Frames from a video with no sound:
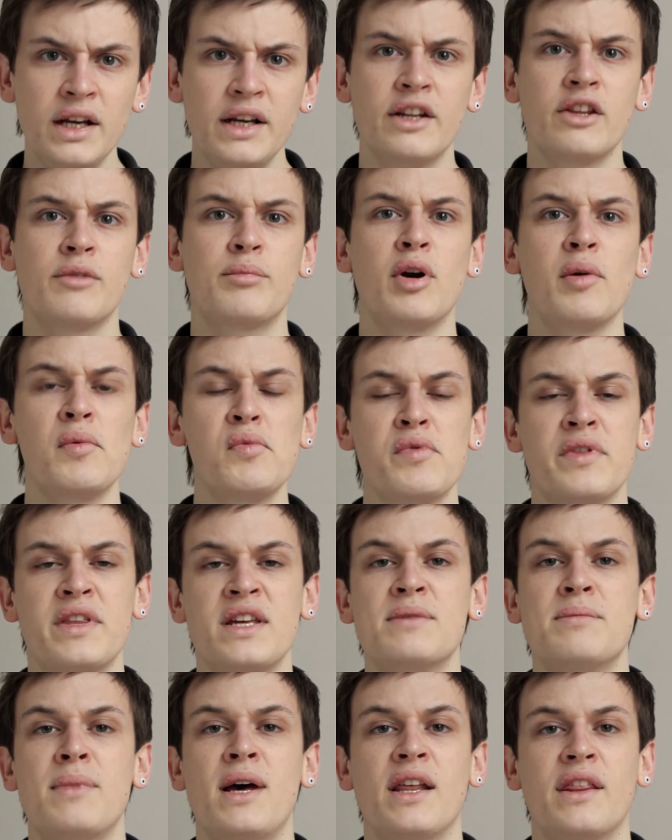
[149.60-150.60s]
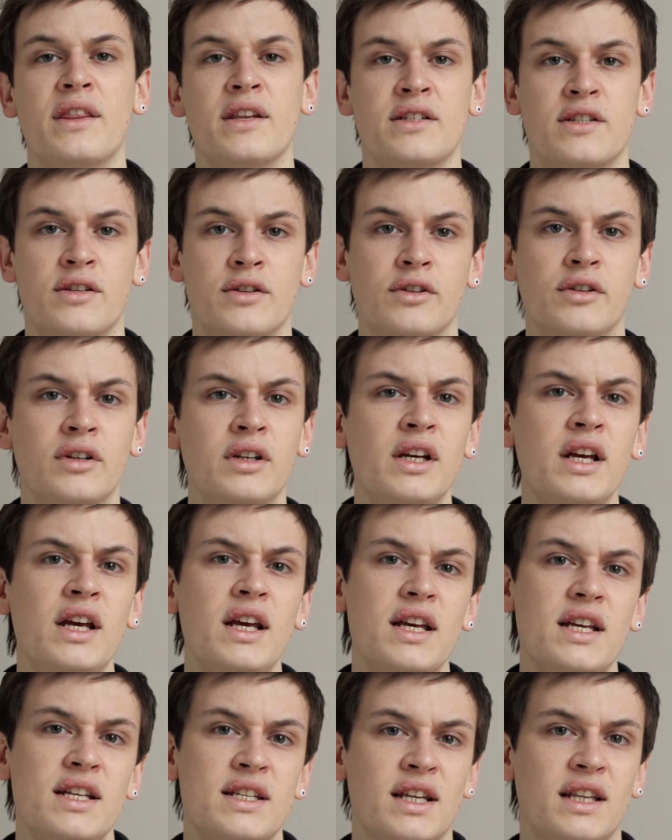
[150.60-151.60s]
Now, the problem with these methods though
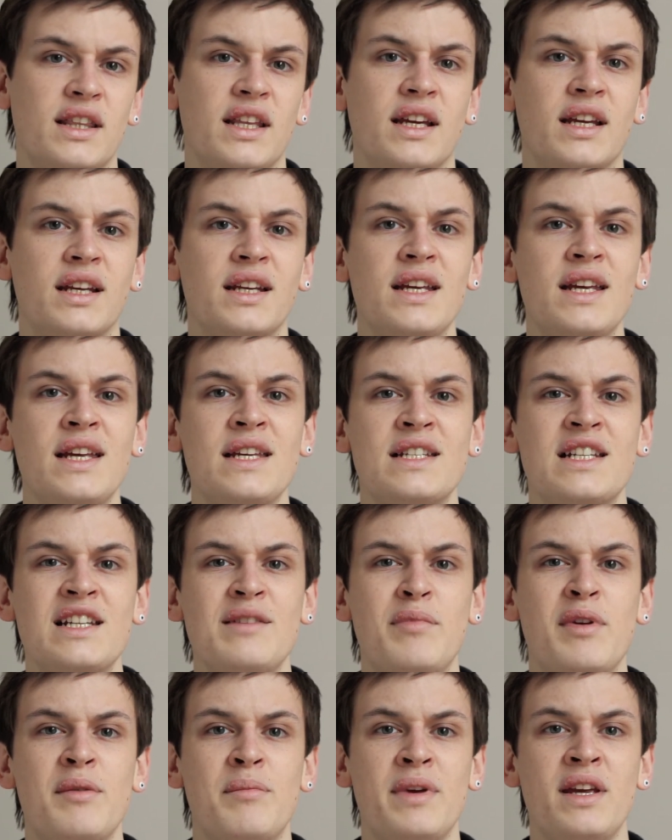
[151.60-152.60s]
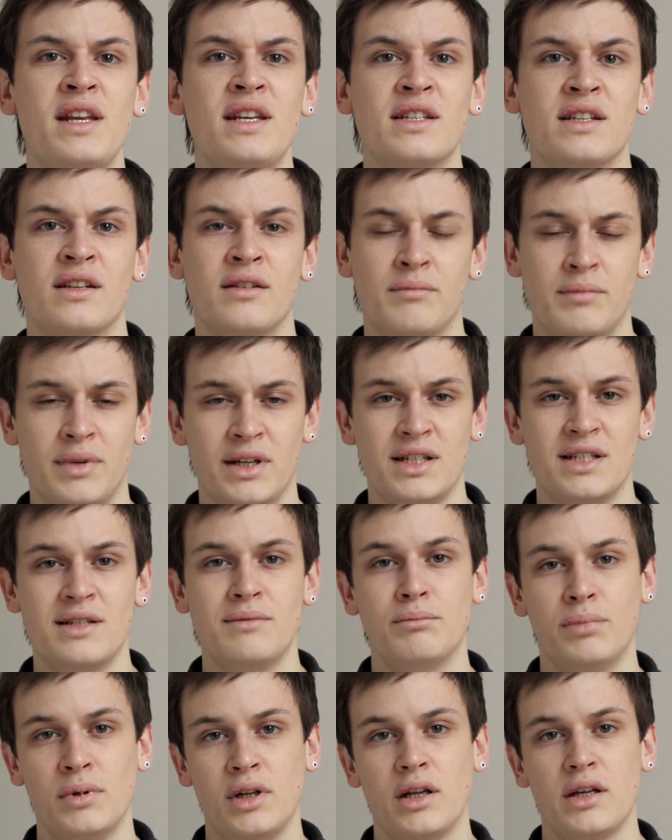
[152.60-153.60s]
is that they can easily be beaten by a
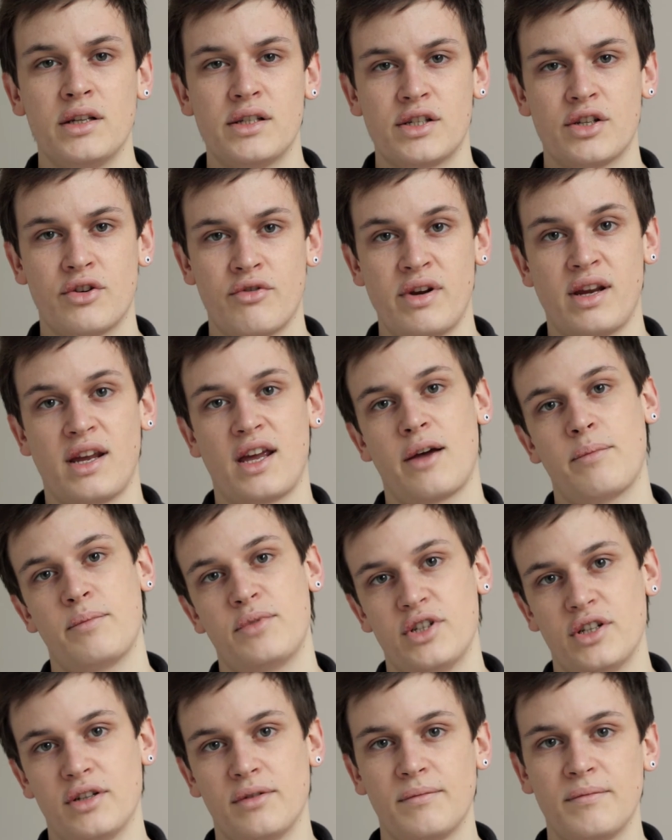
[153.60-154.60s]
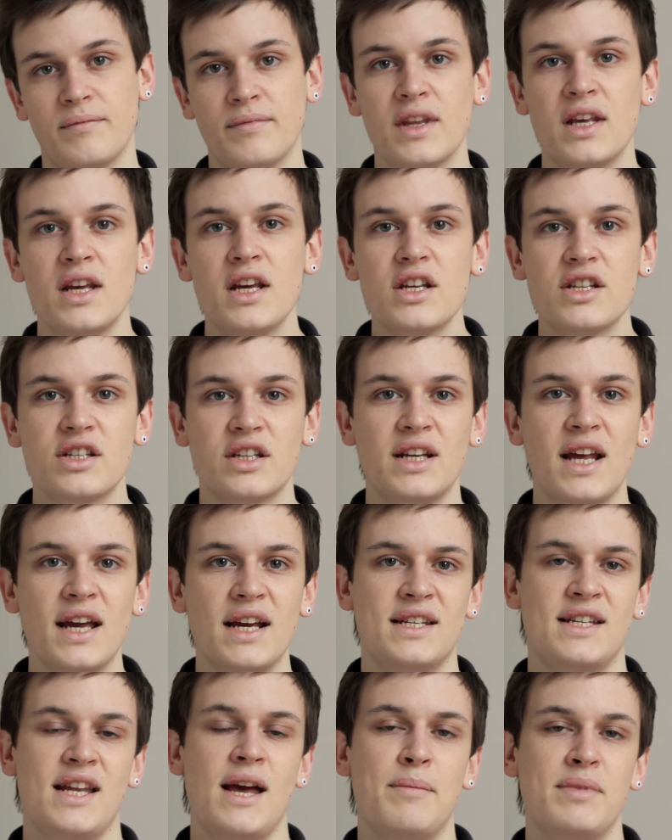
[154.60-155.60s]
simple screen capture. So the
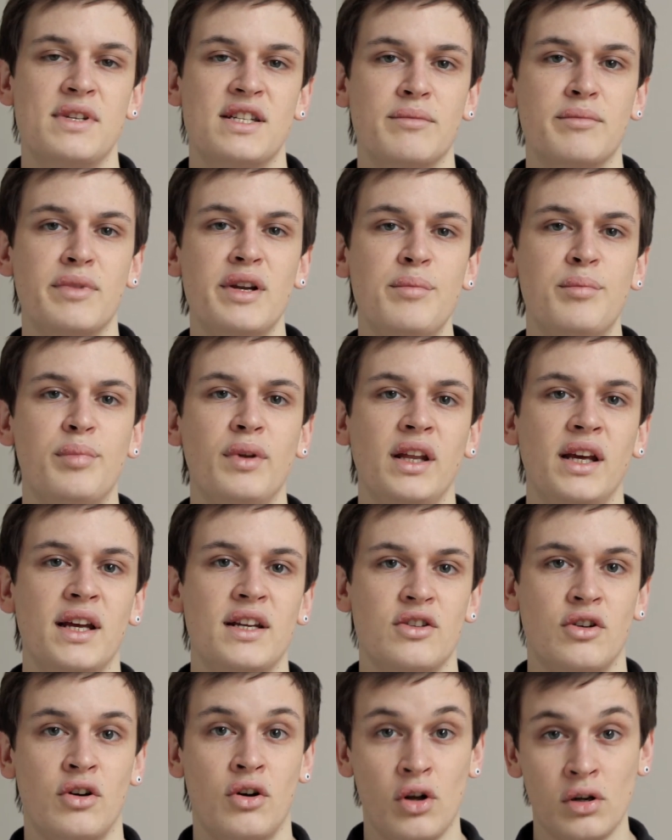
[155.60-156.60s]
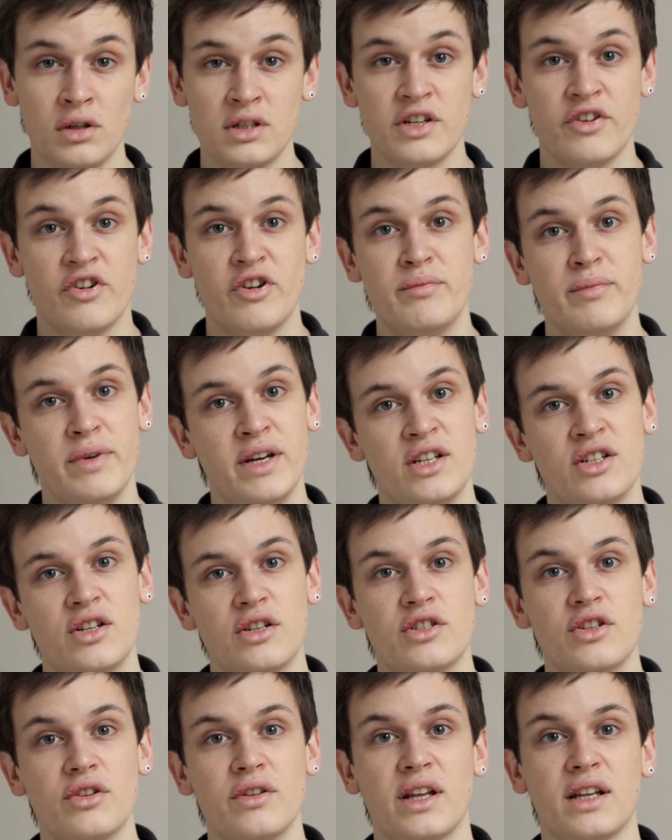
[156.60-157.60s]
next step is to manipulate or alter your image
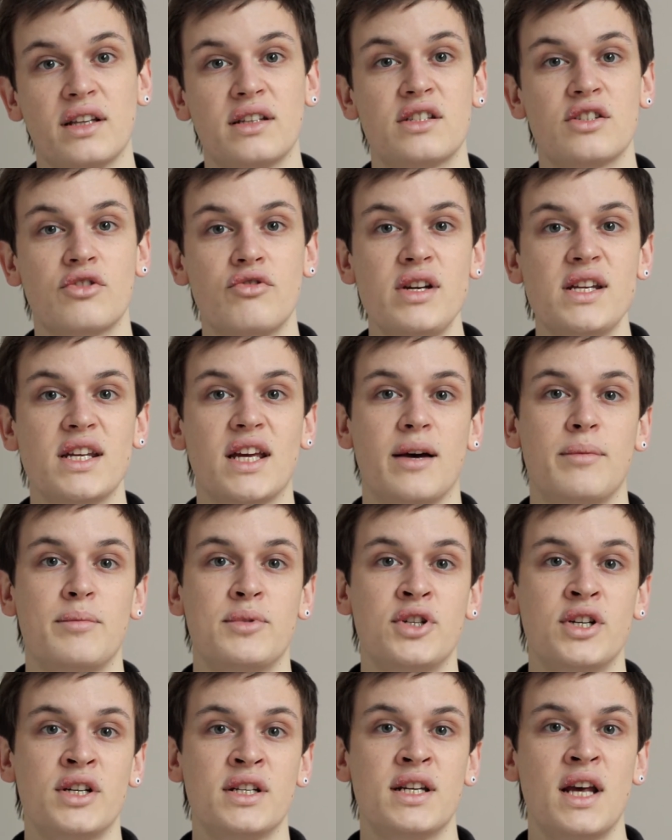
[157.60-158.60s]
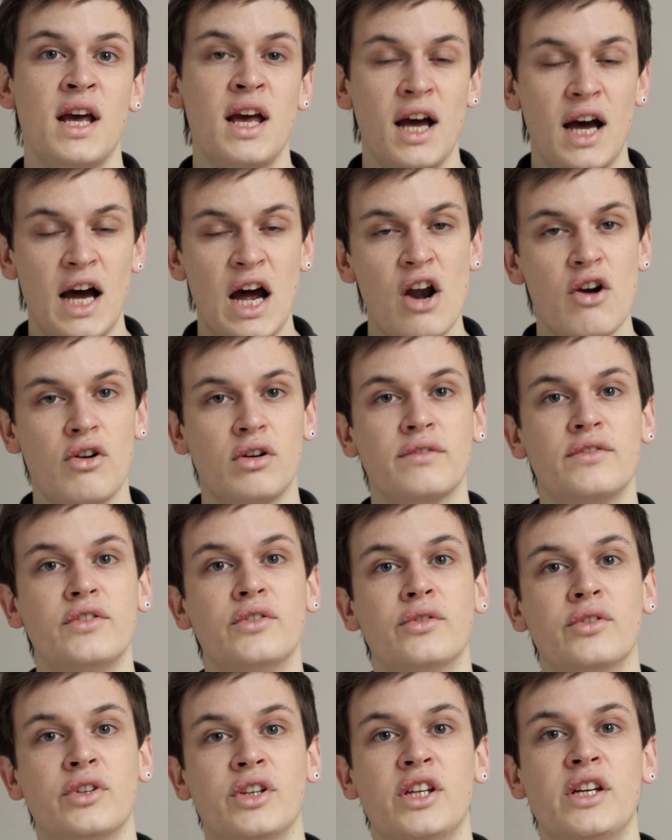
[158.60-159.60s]
so that screen captures are of
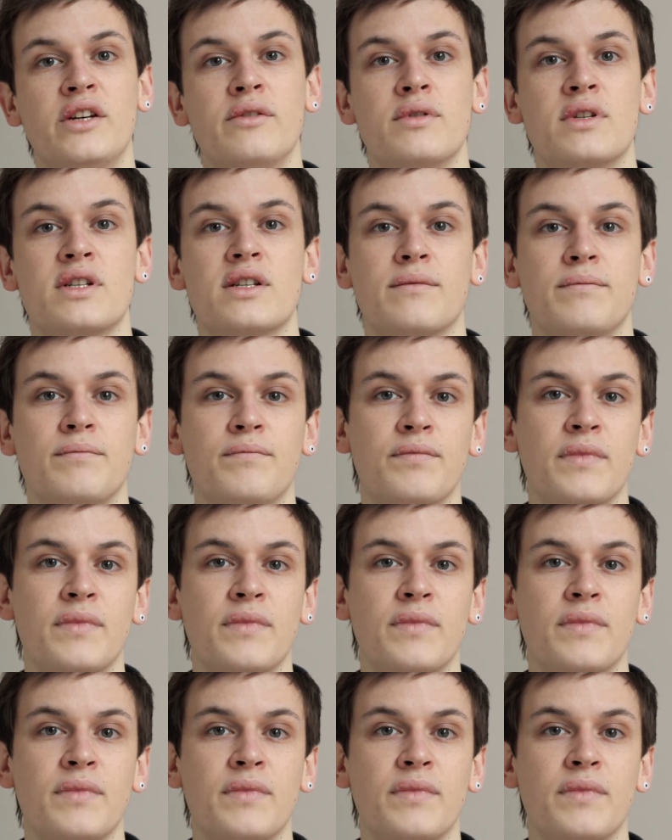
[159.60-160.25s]
no use.